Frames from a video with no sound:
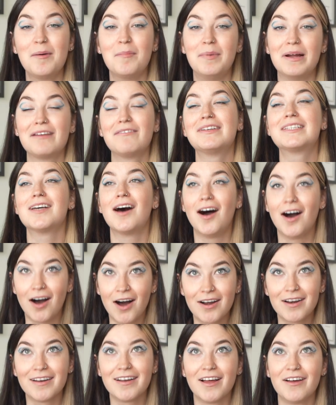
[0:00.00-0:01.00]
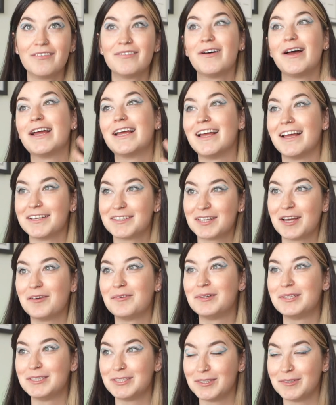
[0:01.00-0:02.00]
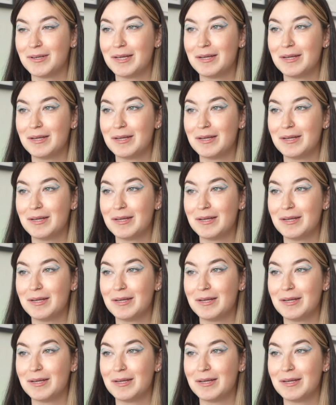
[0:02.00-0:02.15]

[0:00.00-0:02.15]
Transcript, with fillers: but if it's hot enough, I guess I would do